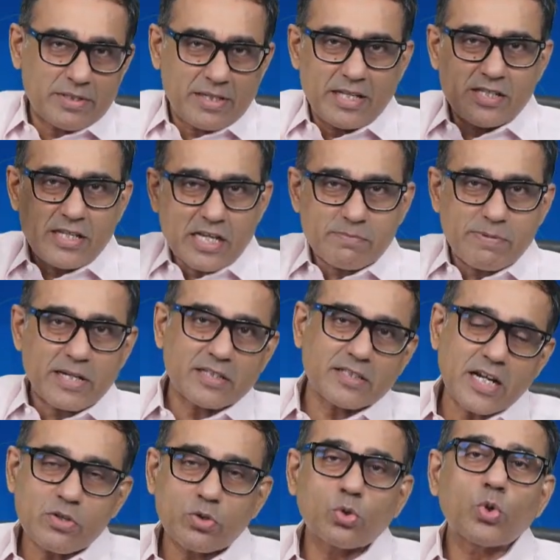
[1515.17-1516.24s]
There is the expectation
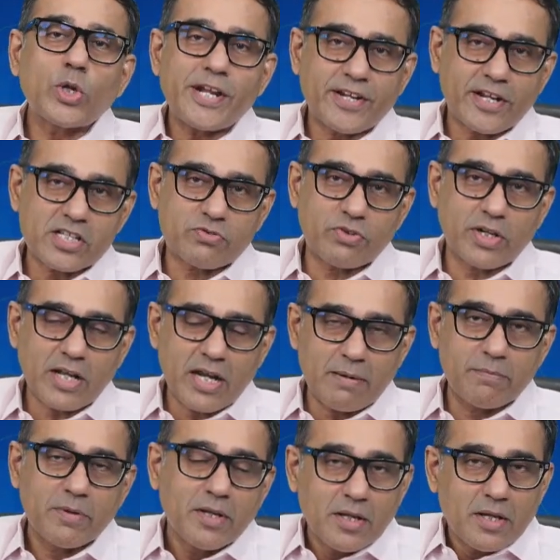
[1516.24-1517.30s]
that 2 rate cuts will
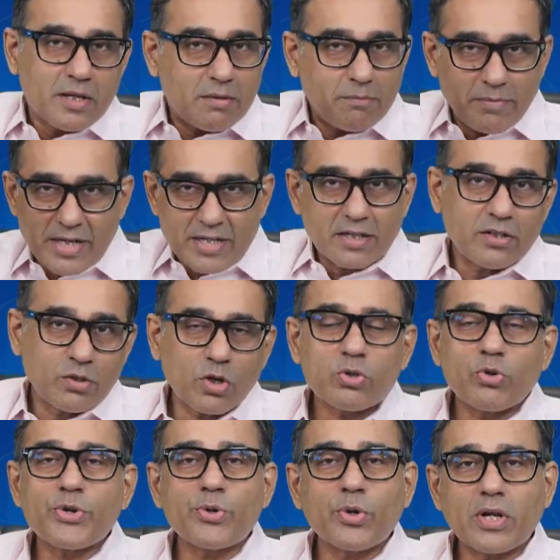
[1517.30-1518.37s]
come, but not
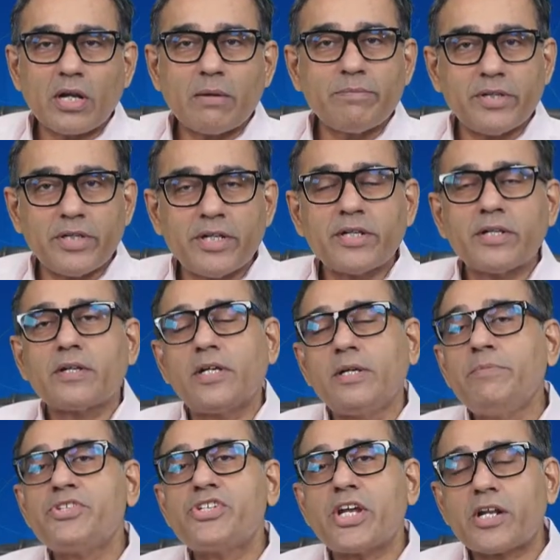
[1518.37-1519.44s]
going to come in
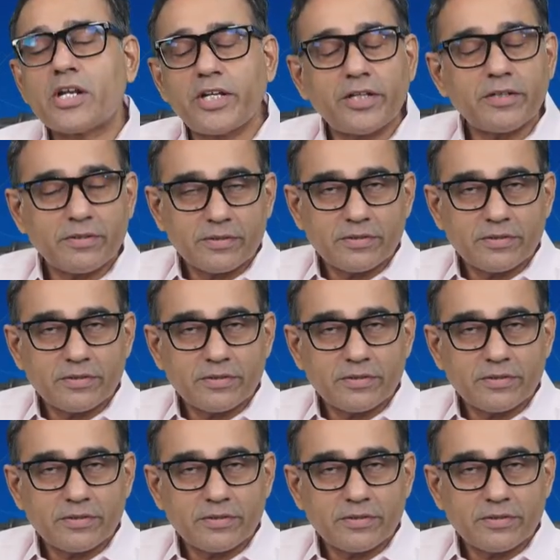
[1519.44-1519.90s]
immediately.